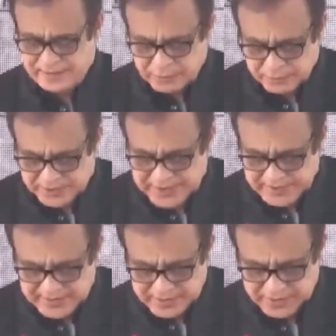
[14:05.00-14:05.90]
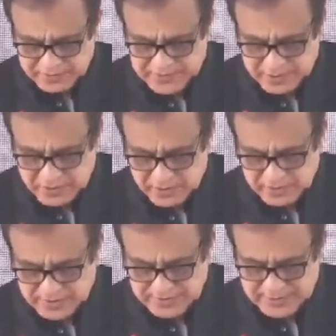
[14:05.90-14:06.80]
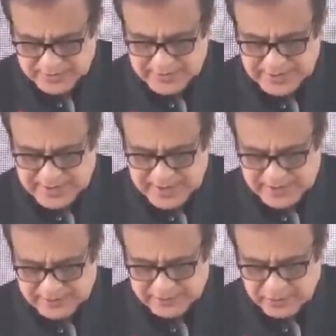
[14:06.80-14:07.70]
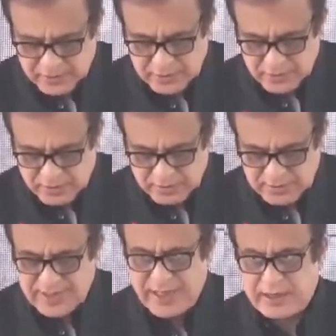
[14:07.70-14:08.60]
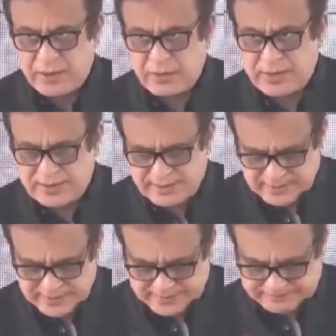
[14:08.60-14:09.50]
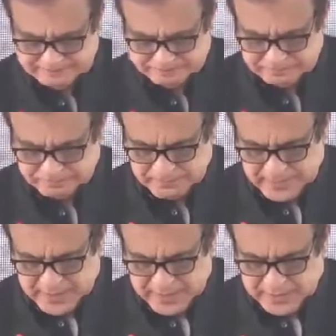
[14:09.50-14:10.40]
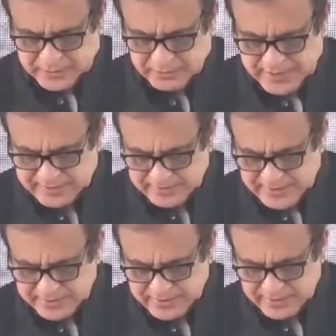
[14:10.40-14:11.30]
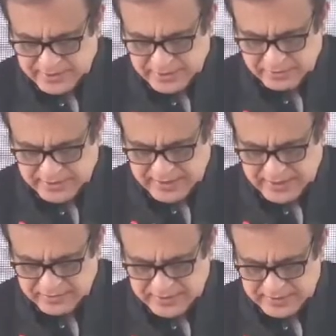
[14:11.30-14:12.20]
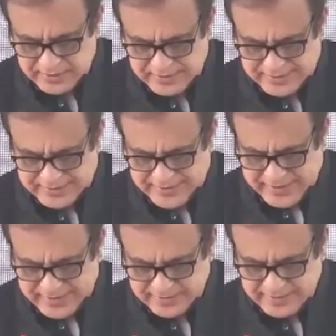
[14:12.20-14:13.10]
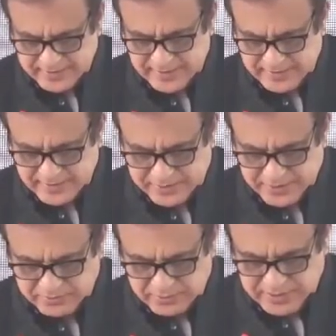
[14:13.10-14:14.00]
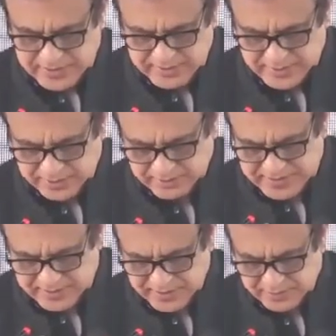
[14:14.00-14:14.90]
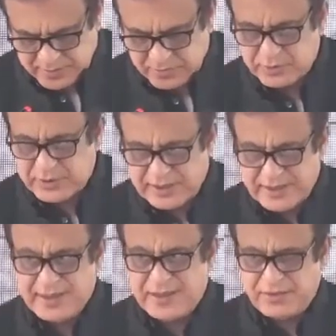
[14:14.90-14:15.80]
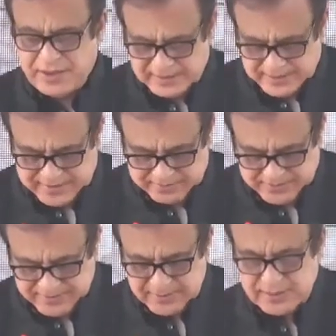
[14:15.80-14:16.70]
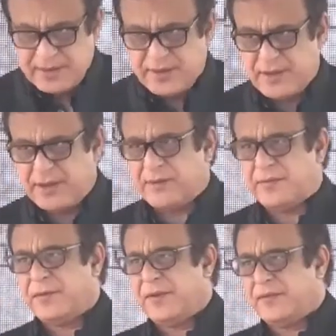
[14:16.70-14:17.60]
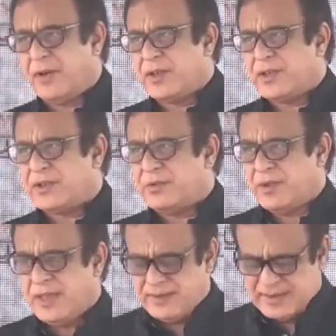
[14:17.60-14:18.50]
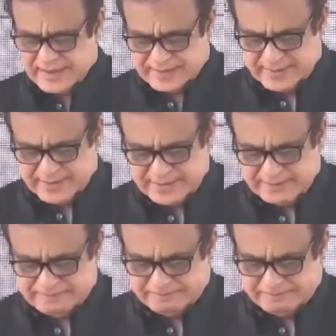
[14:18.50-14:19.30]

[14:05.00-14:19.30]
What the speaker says: to project the Kashmir cause have not gone unnoticed. United Nations Security Council has discussed the Jammu and Kashmir dispute 3 times since 5th August 2019.